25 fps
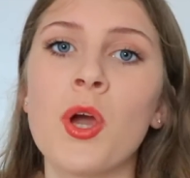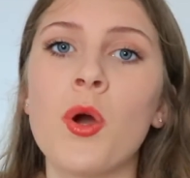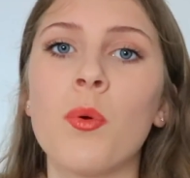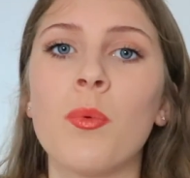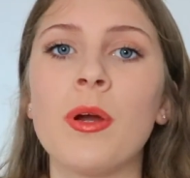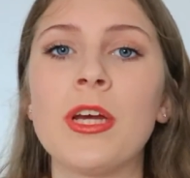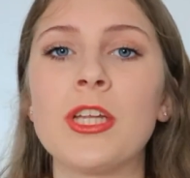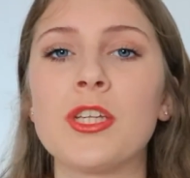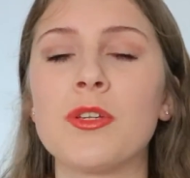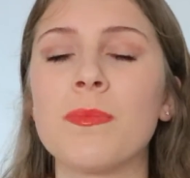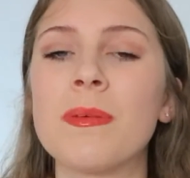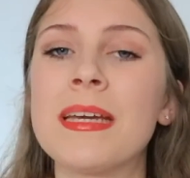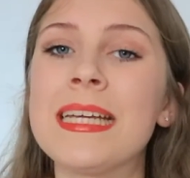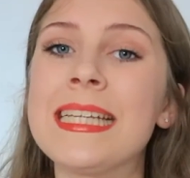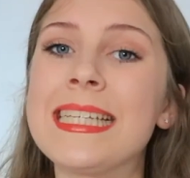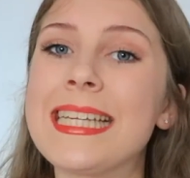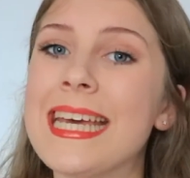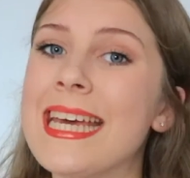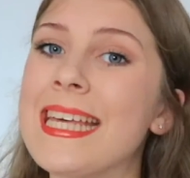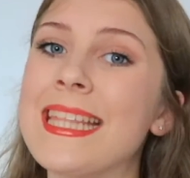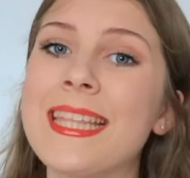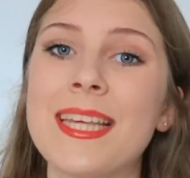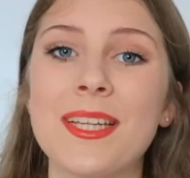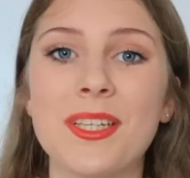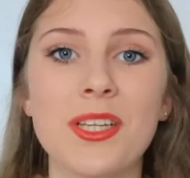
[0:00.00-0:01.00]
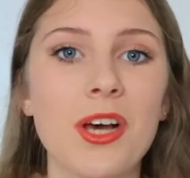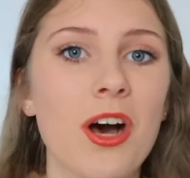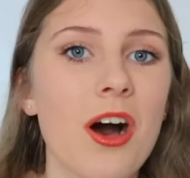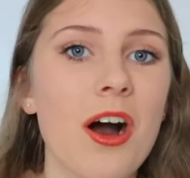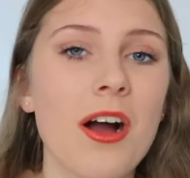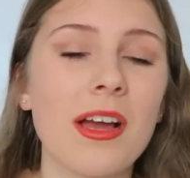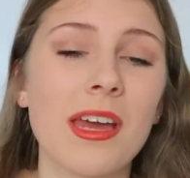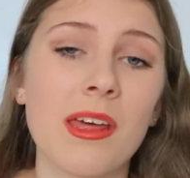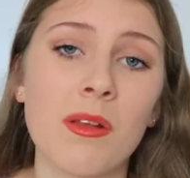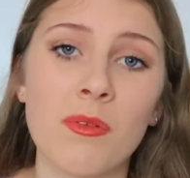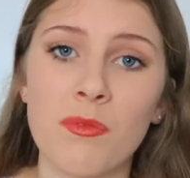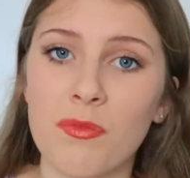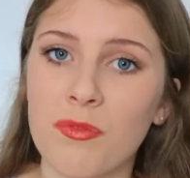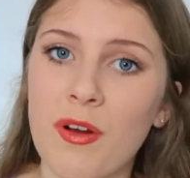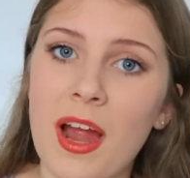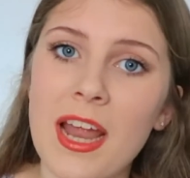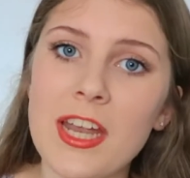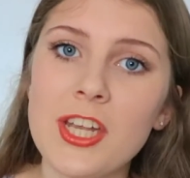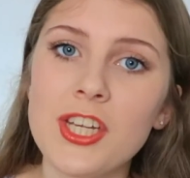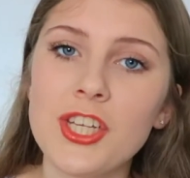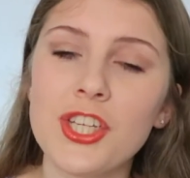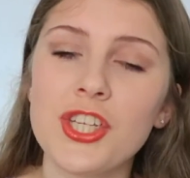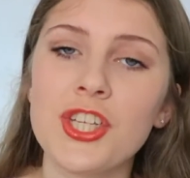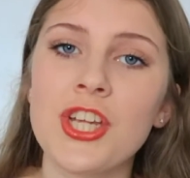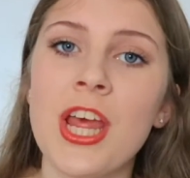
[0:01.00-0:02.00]
which means in the dark in
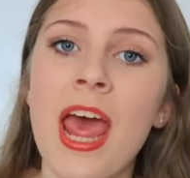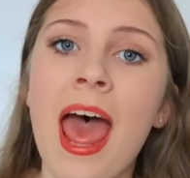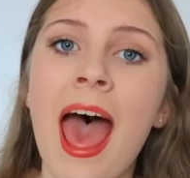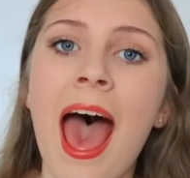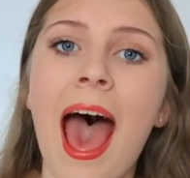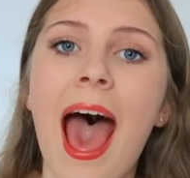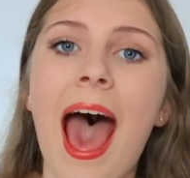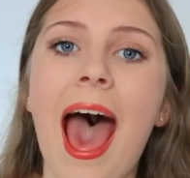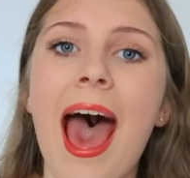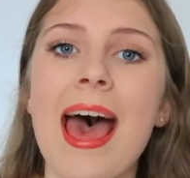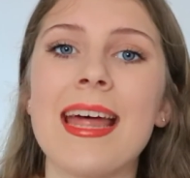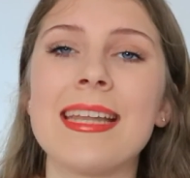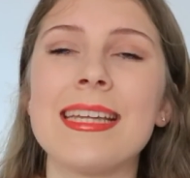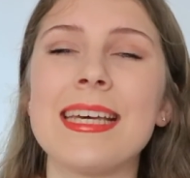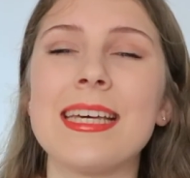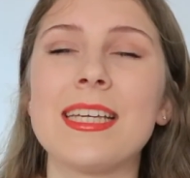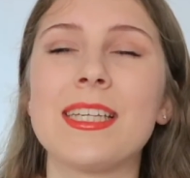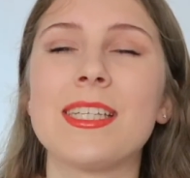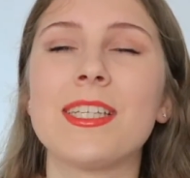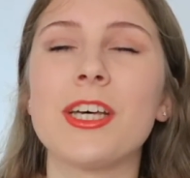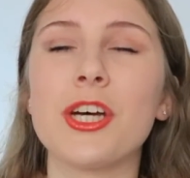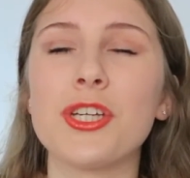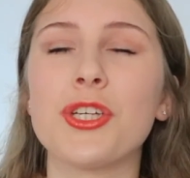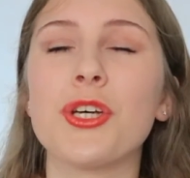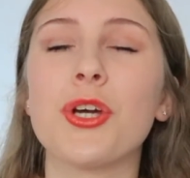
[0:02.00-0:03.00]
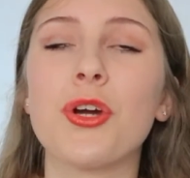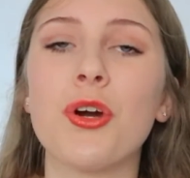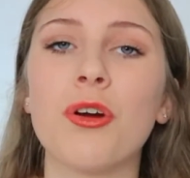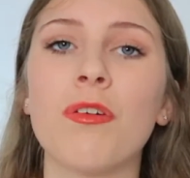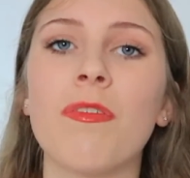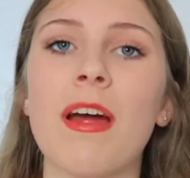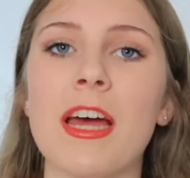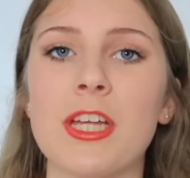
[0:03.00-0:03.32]
French, and it's such a cool